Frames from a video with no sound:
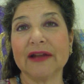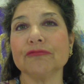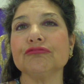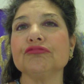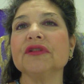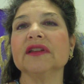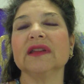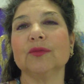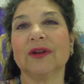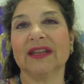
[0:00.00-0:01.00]
I
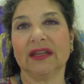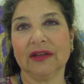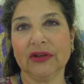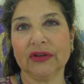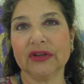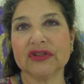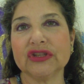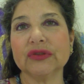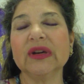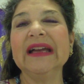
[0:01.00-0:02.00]
really want to encourage
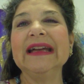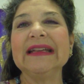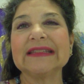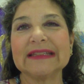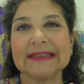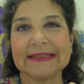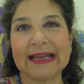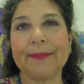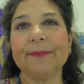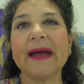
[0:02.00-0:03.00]
you to
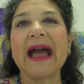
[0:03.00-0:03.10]
step